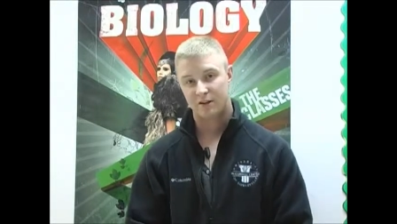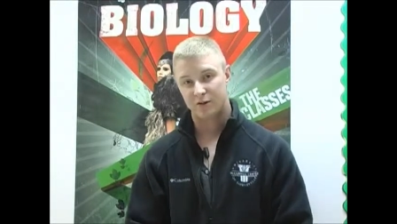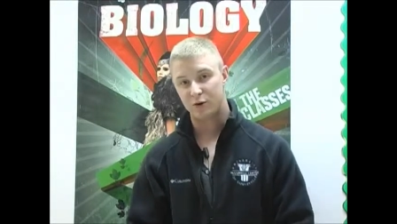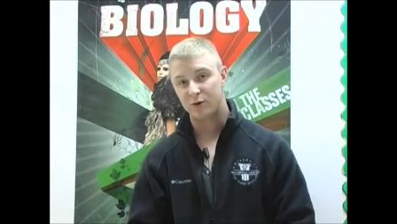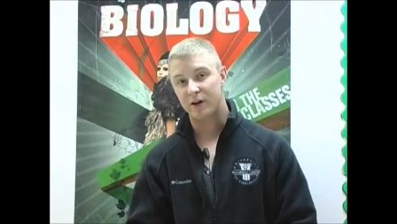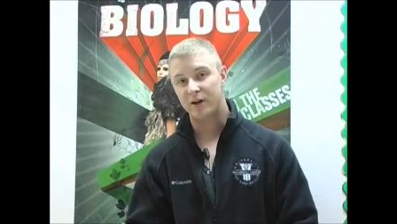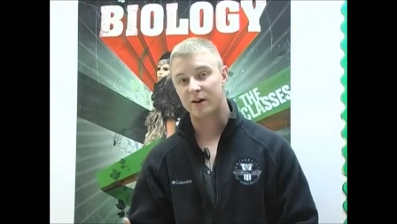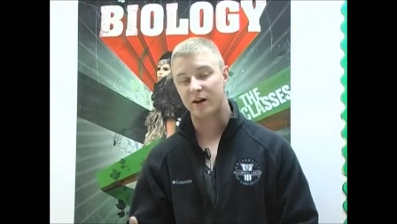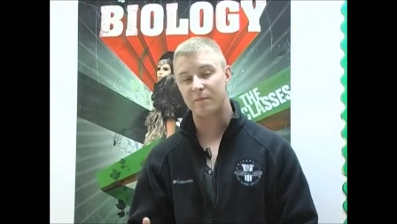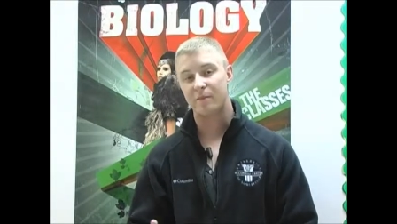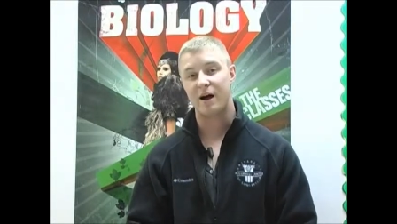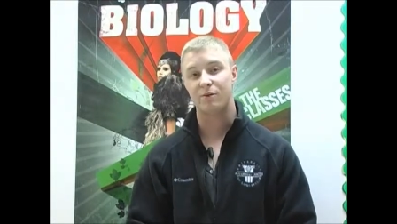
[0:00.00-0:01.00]
Through Gear
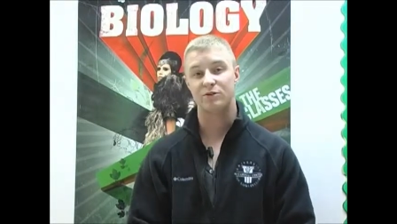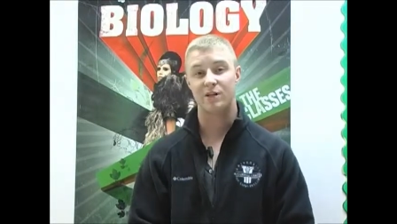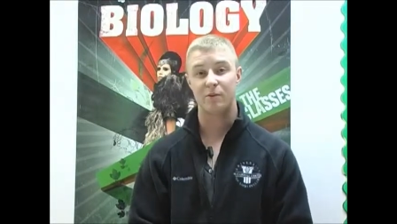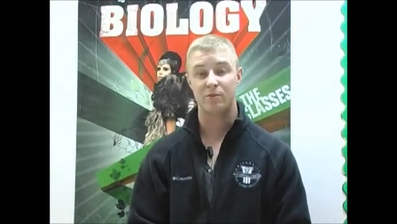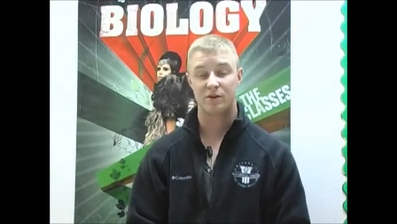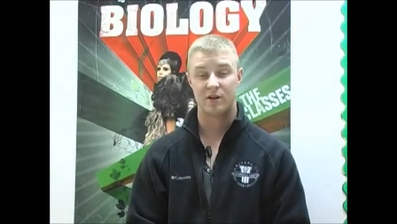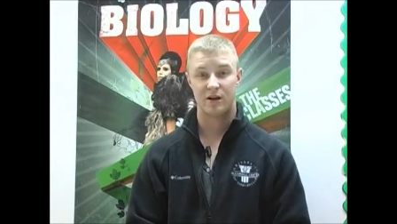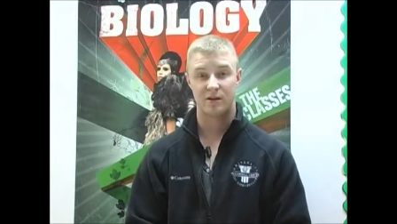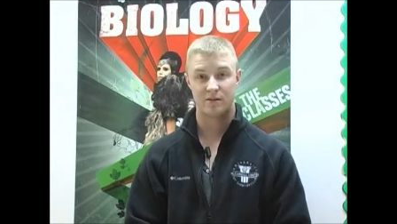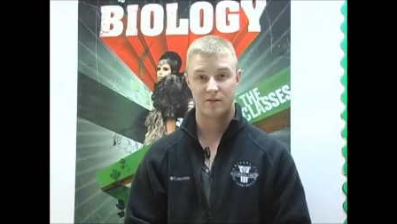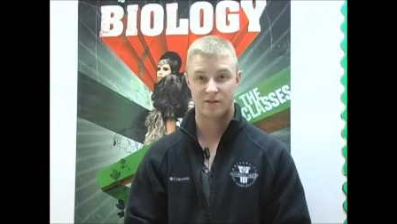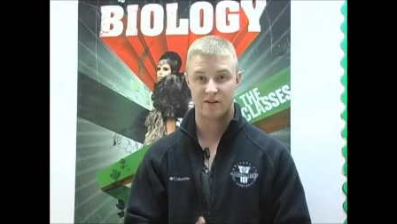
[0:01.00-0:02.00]
Up, I was able
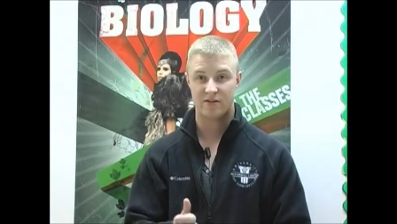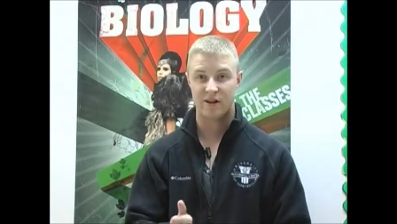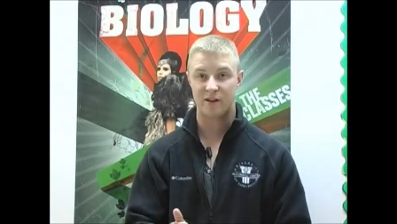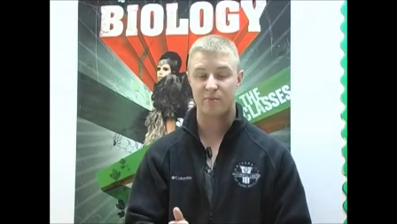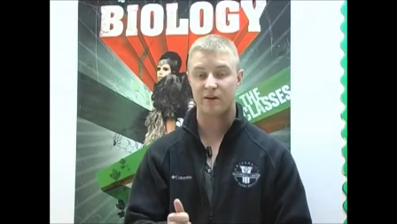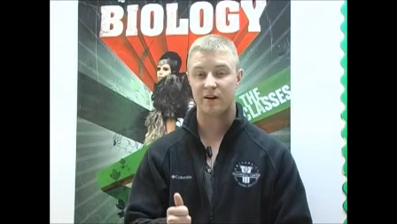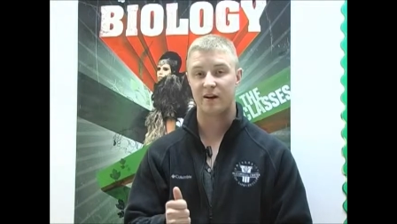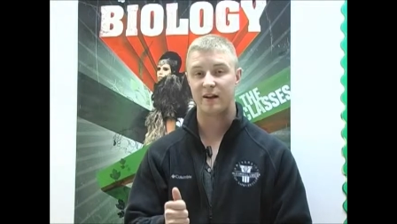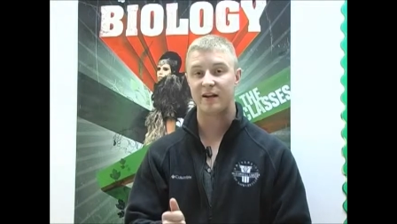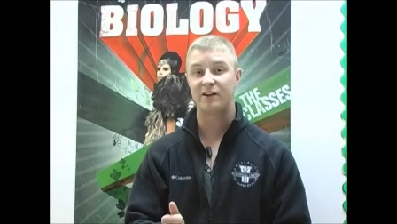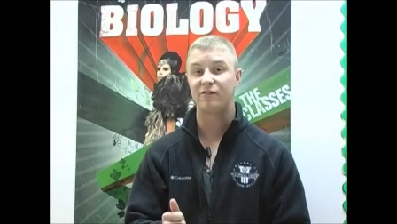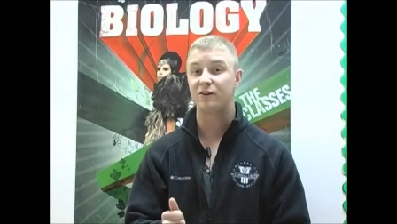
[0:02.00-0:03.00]
to develop an
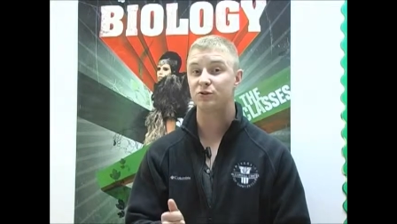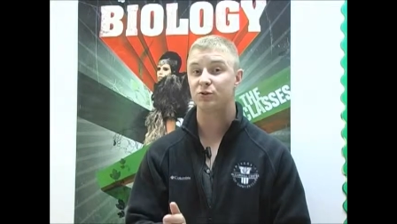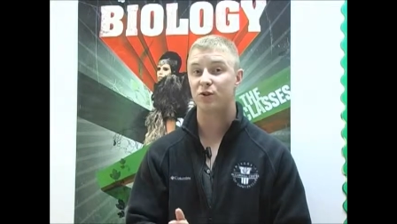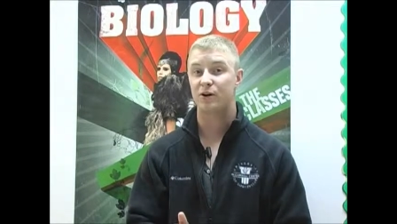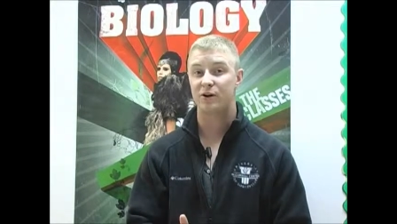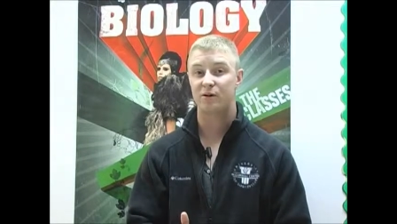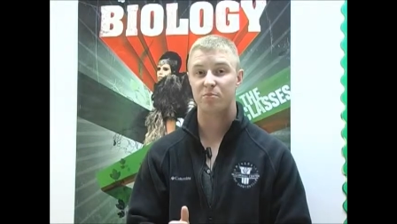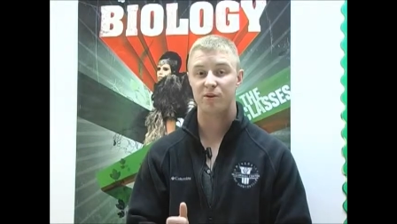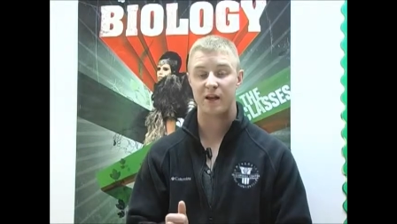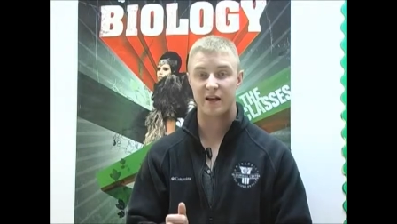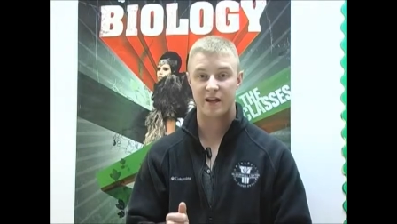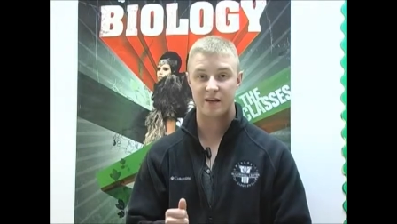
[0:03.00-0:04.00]
individual learning
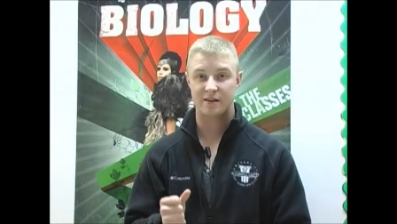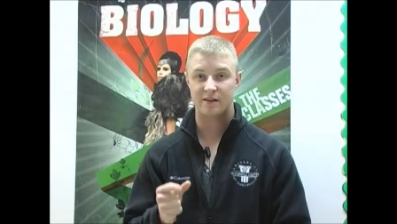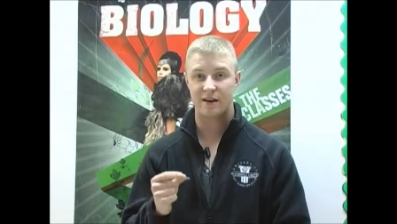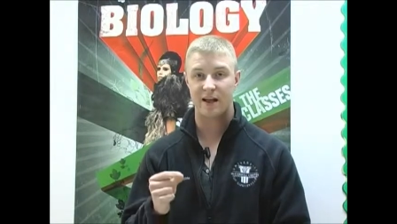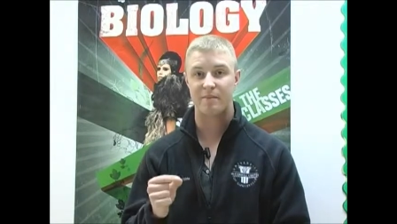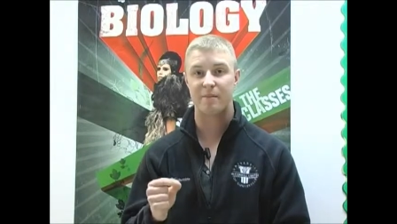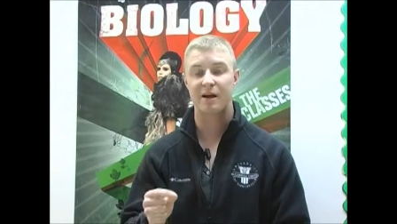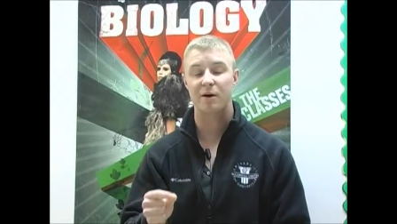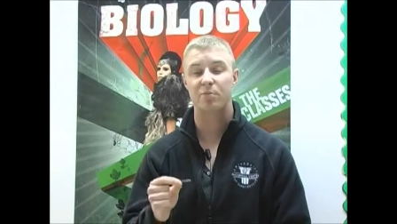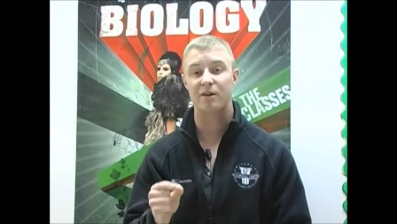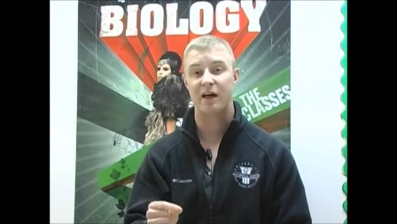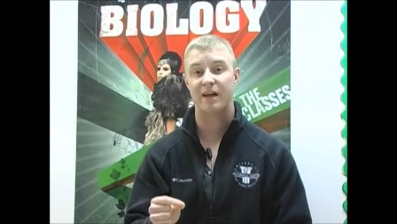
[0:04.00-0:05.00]
plan and make a
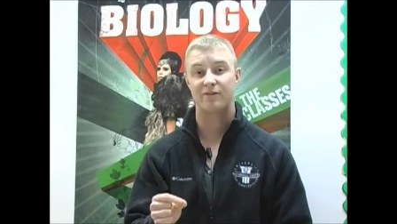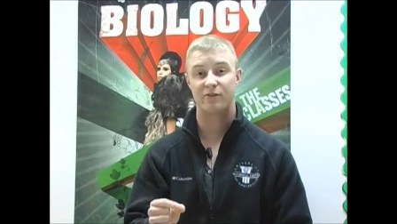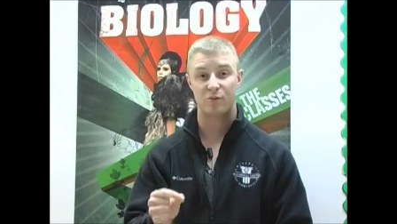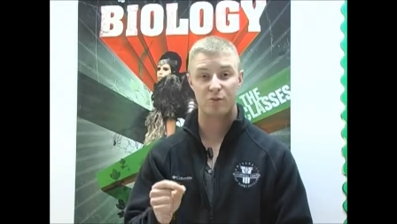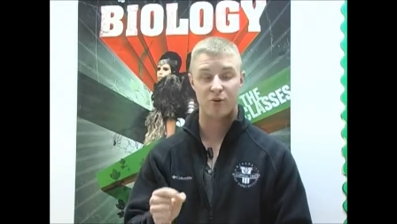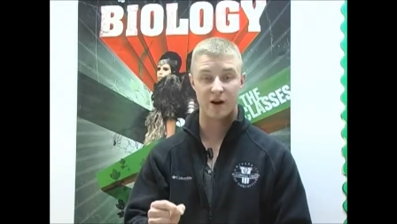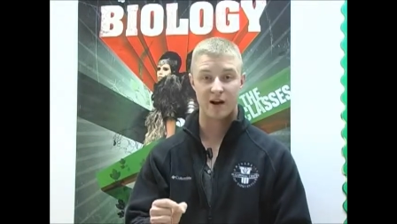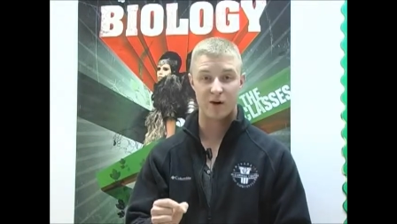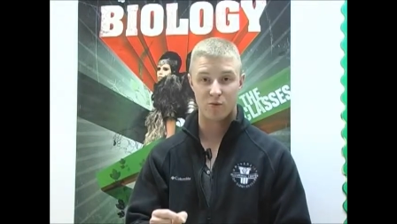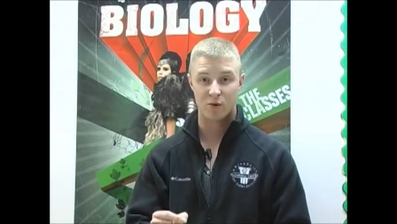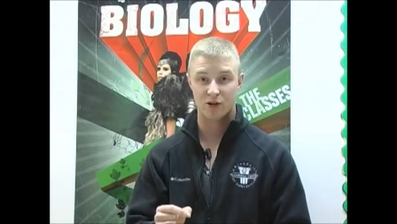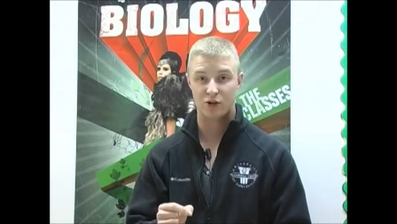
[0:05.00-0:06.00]
plan for what I
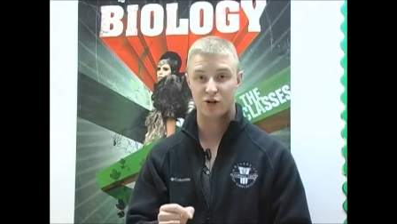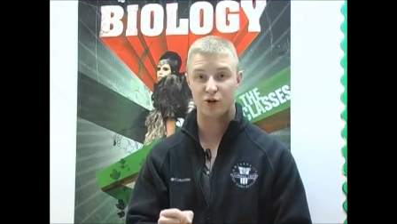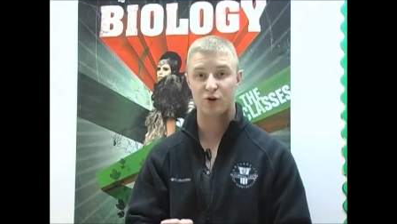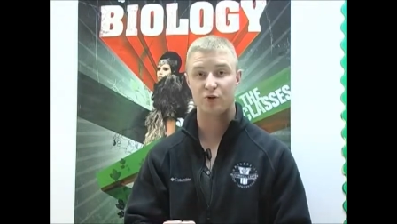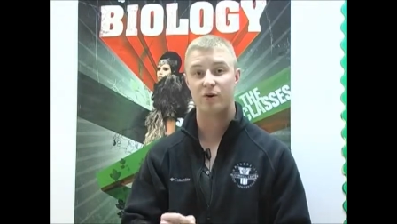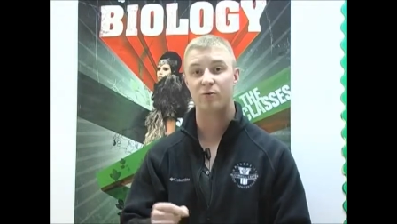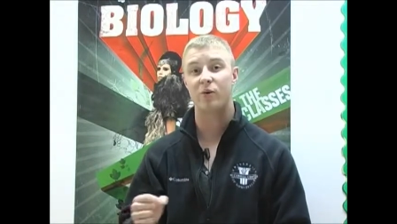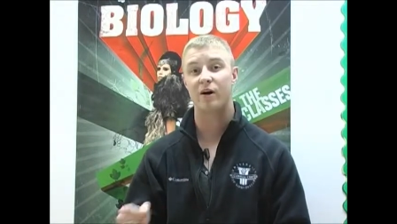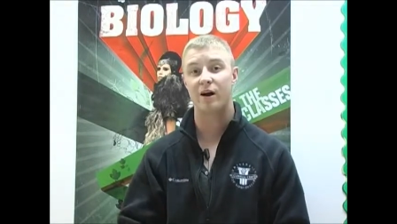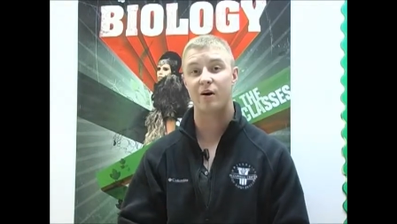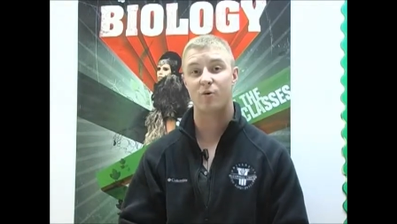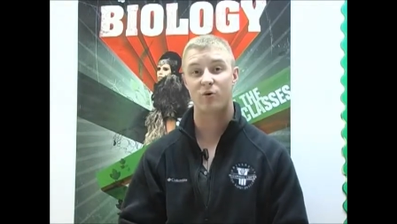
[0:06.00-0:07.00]
wanted to do and
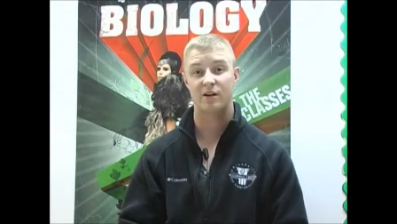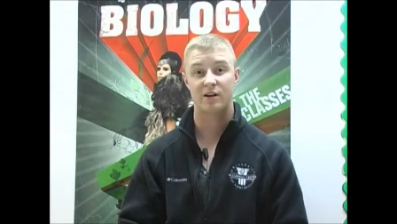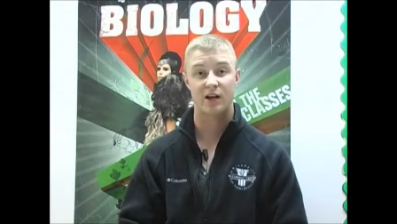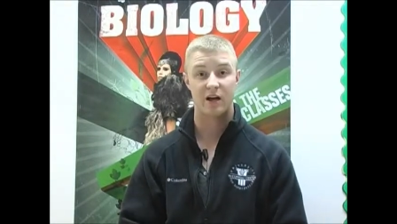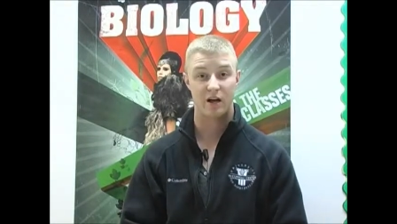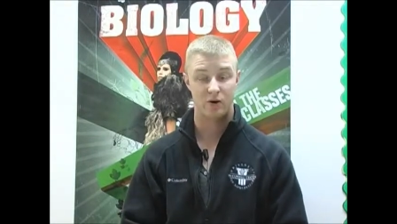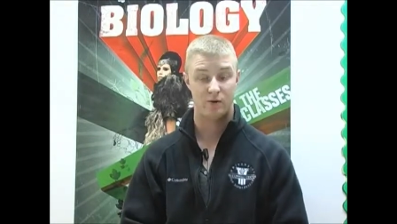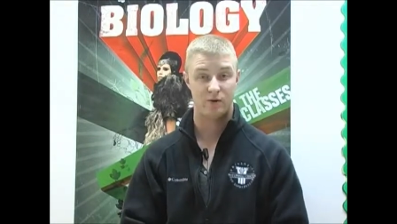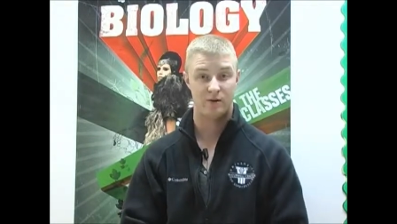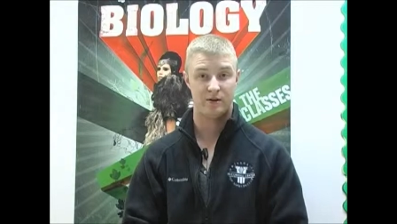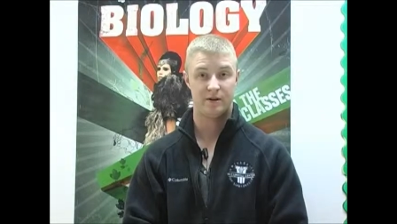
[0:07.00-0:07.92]
where I wanted to go.